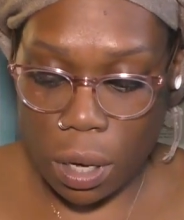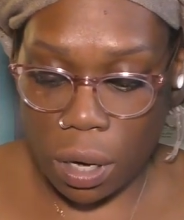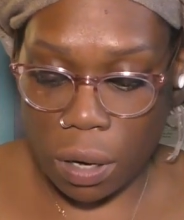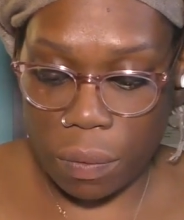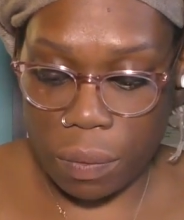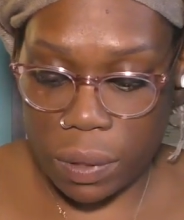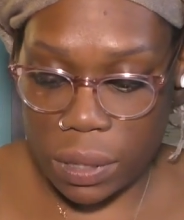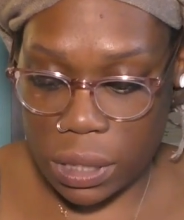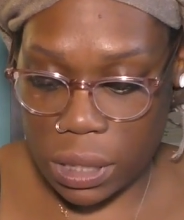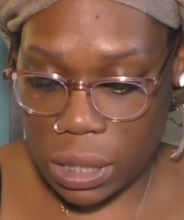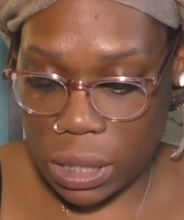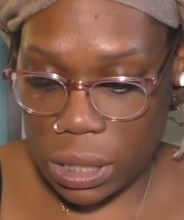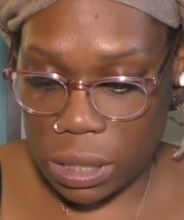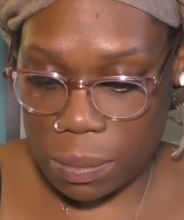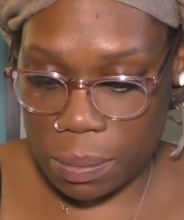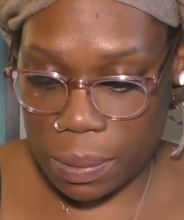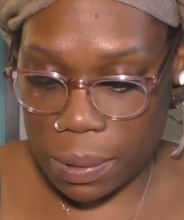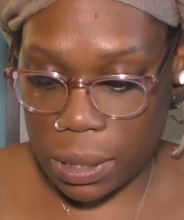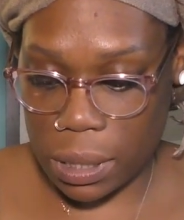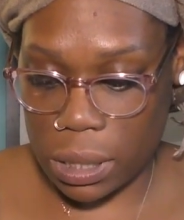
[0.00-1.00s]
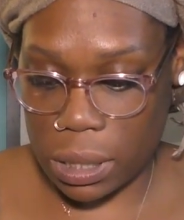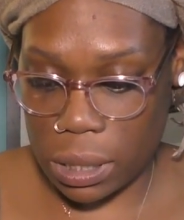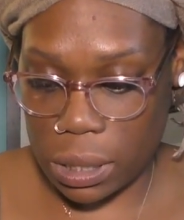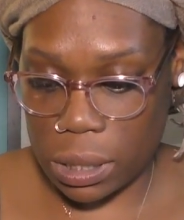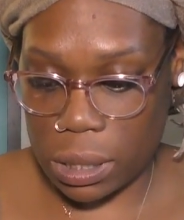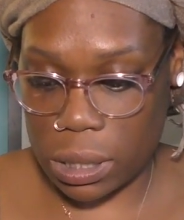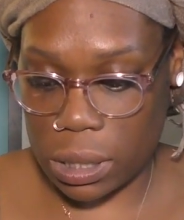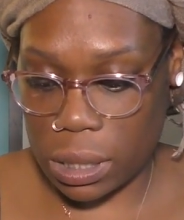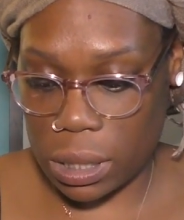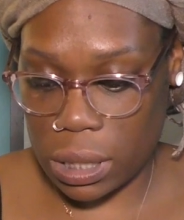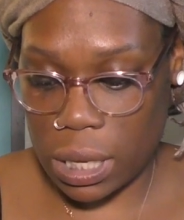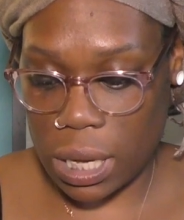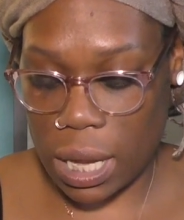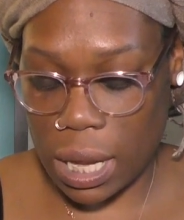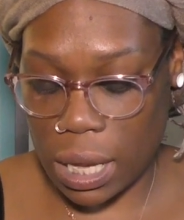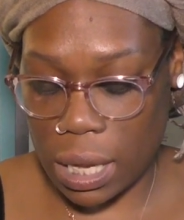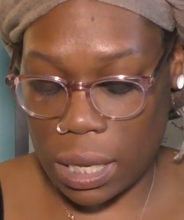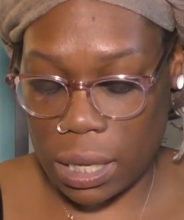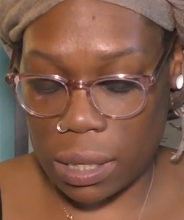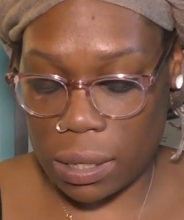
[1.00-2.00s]
here. What's this, please?
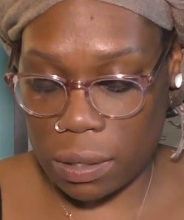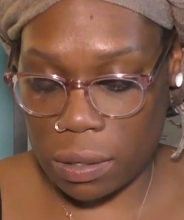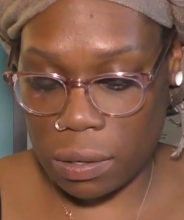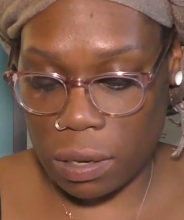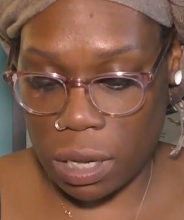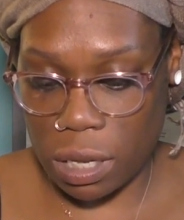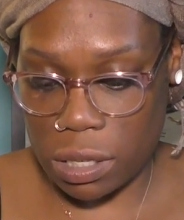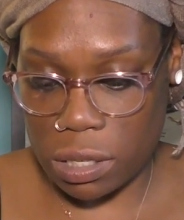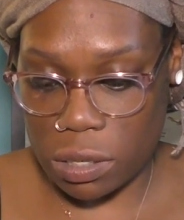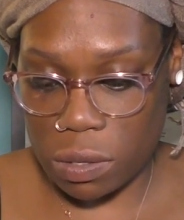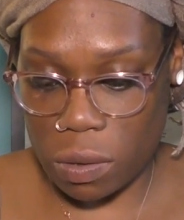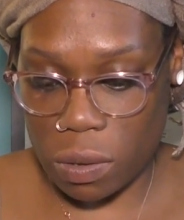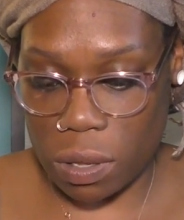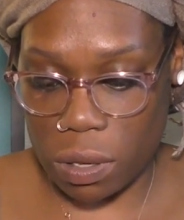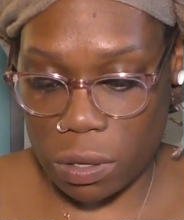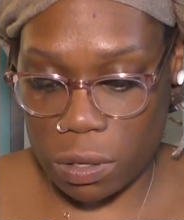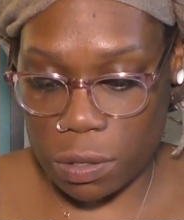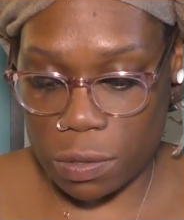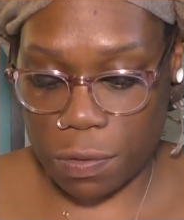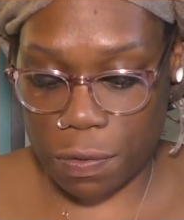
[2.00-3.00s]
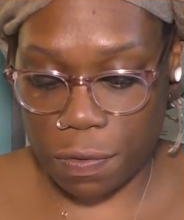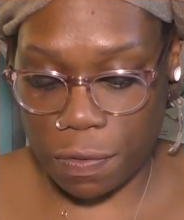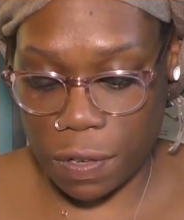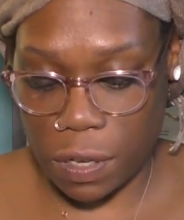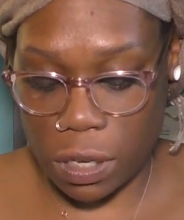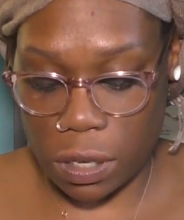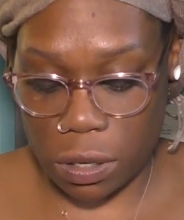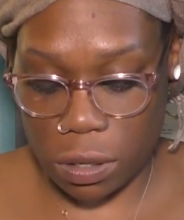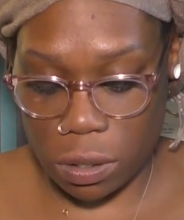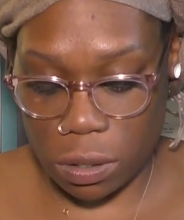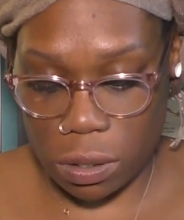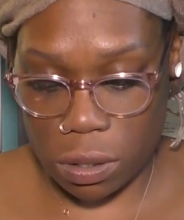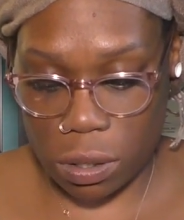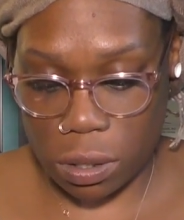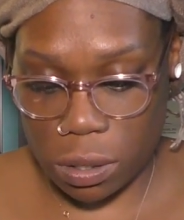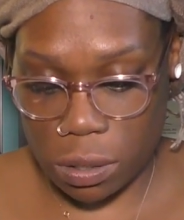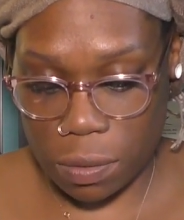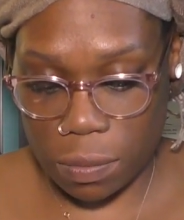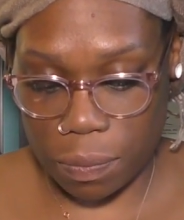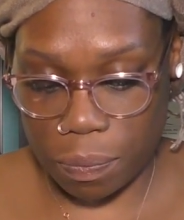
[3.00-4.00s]
Yeah. And so there's
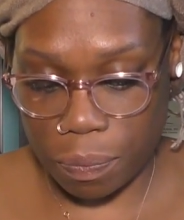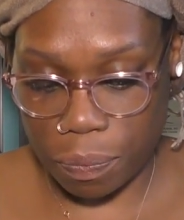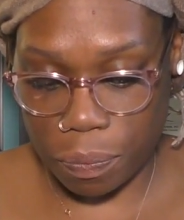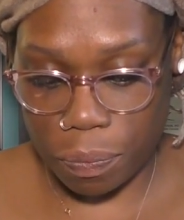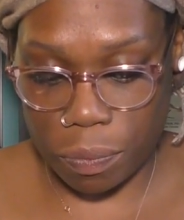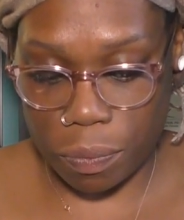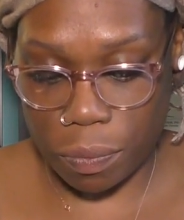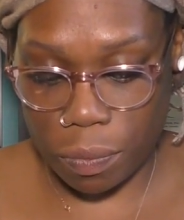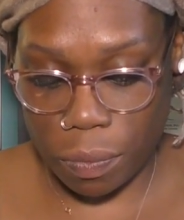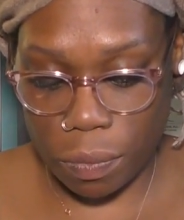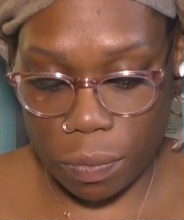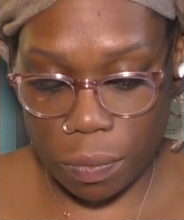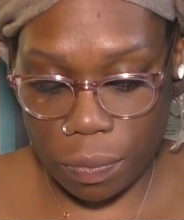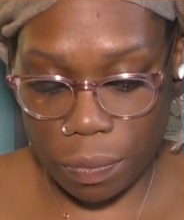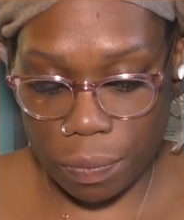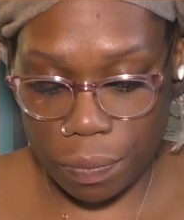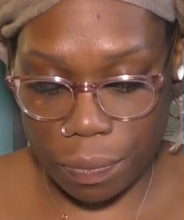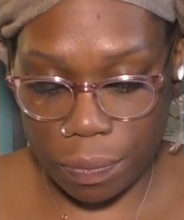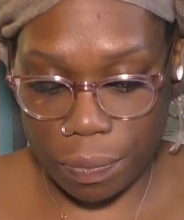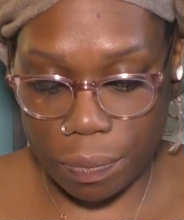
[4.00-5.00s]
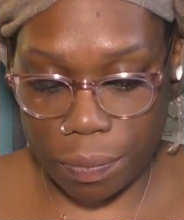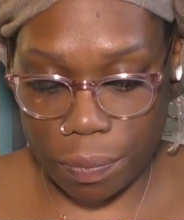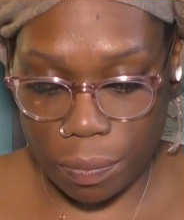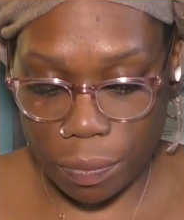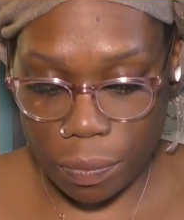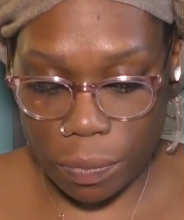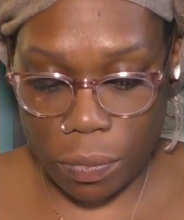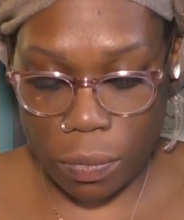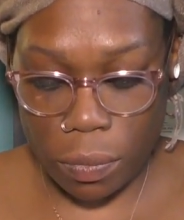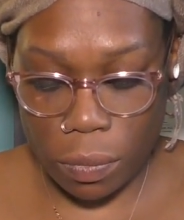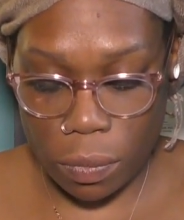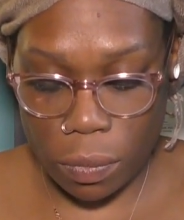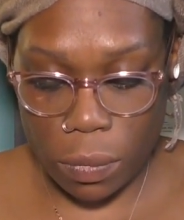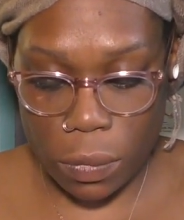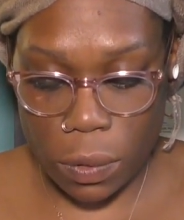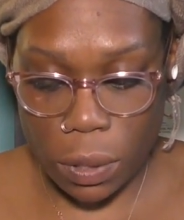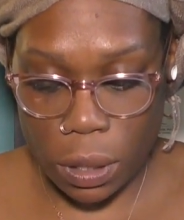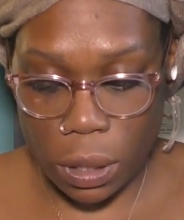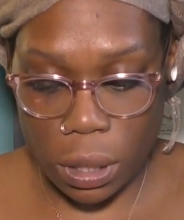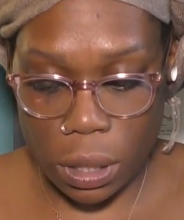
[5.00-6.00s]
fears. Mm-hmm.
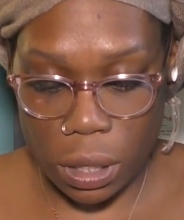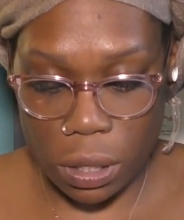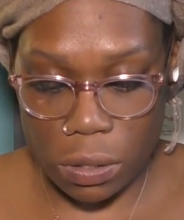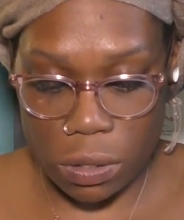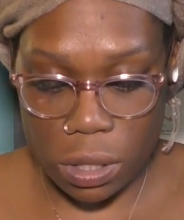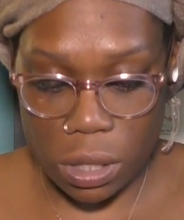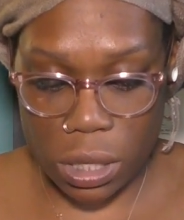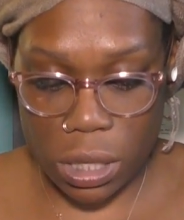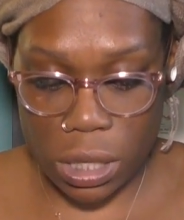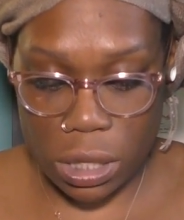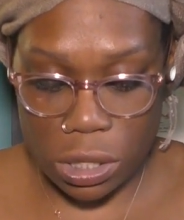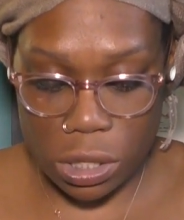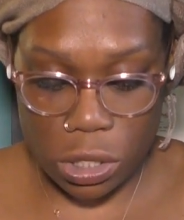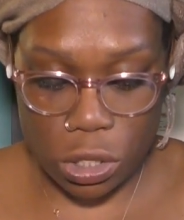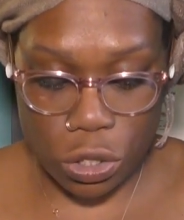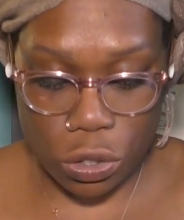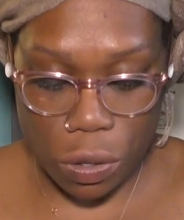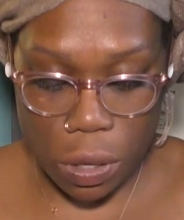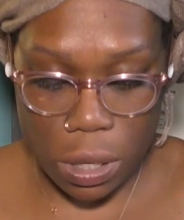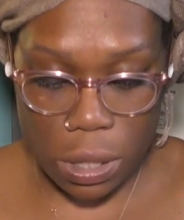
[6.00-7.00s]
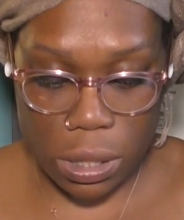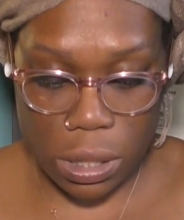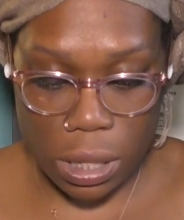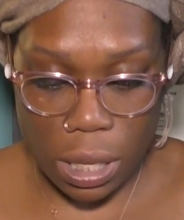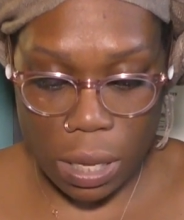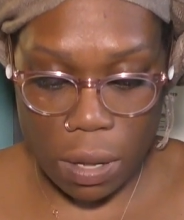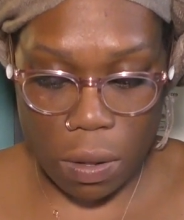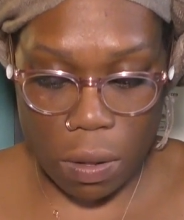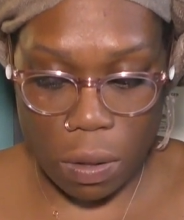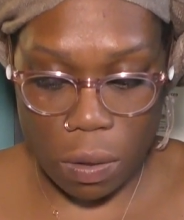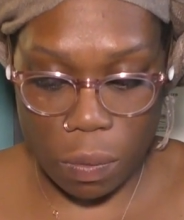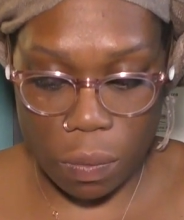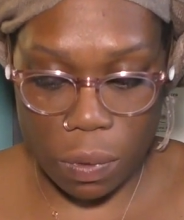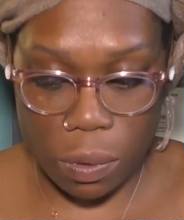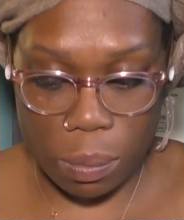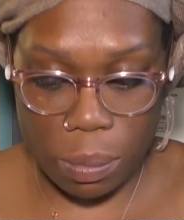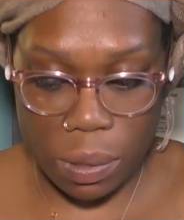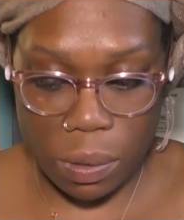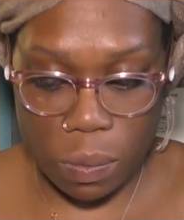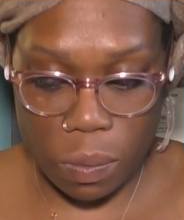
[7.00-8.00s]
And there's a need to trust that all
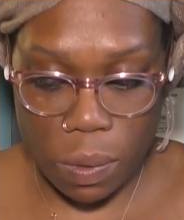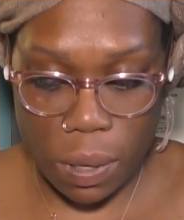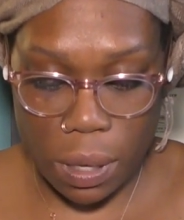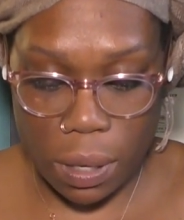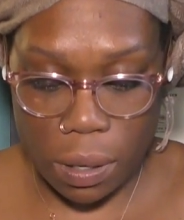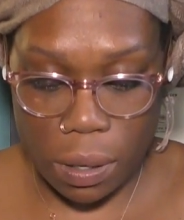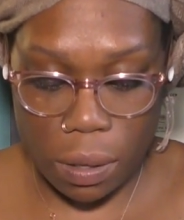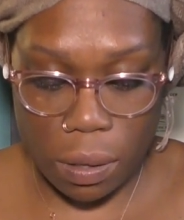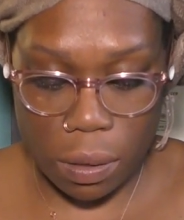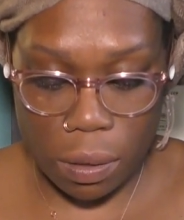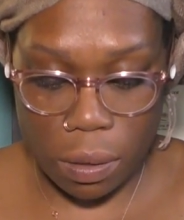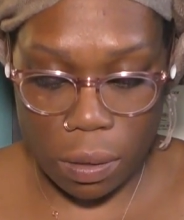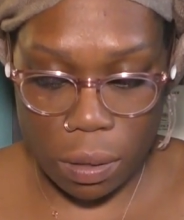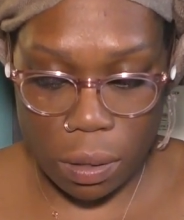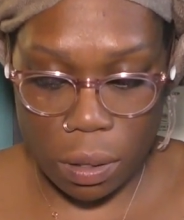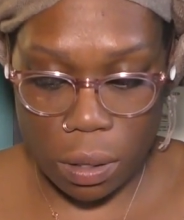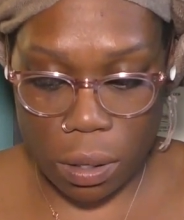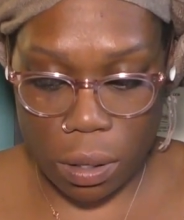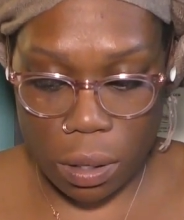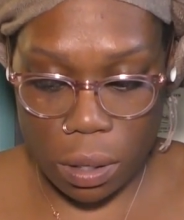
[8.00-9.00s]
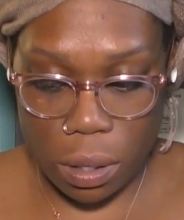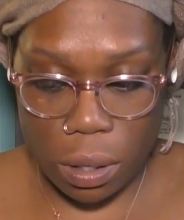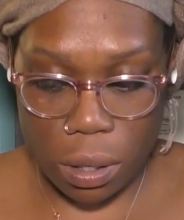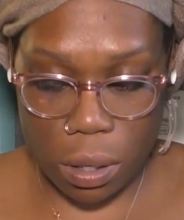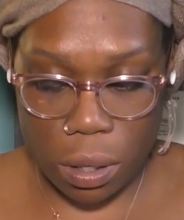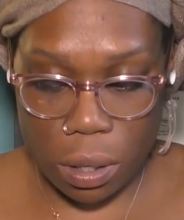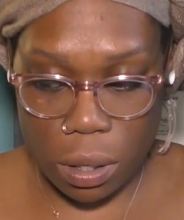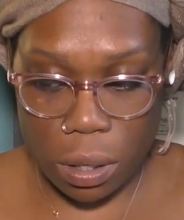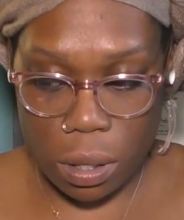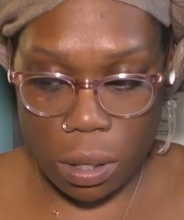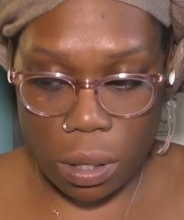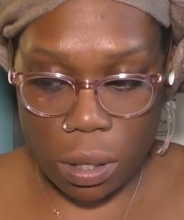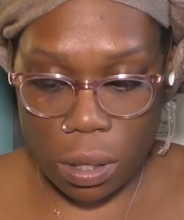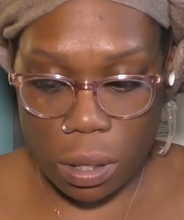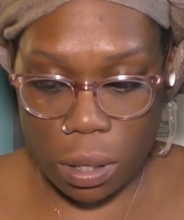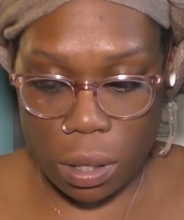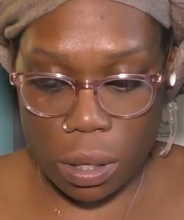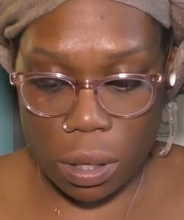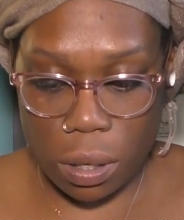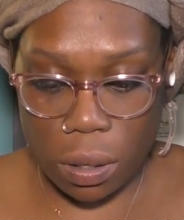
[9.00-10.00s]
will be well.
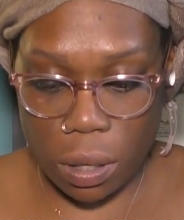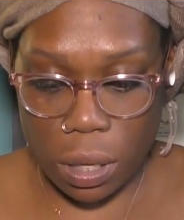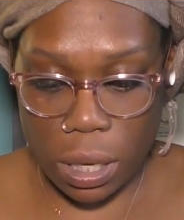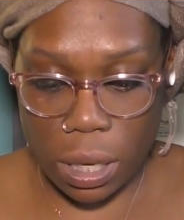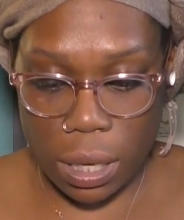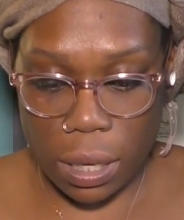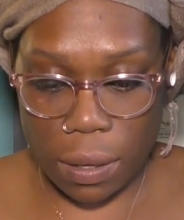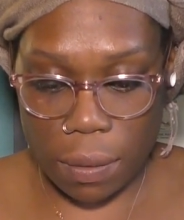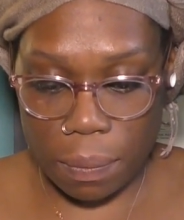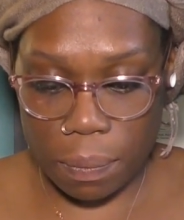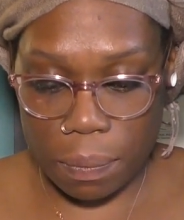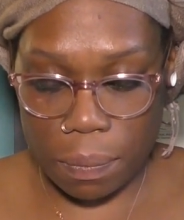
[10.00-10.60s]
Okay.